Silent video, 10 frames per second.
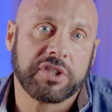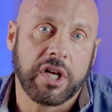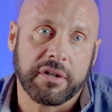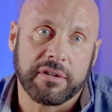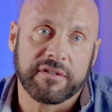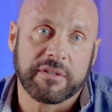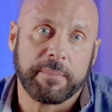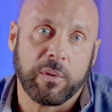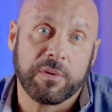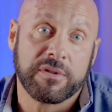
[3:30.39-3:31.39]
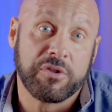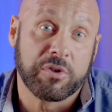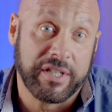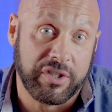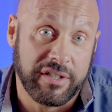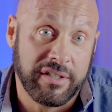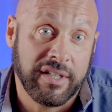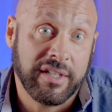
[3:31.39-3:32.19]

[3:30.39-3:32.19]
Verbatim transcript: Journal of Sport Nutrition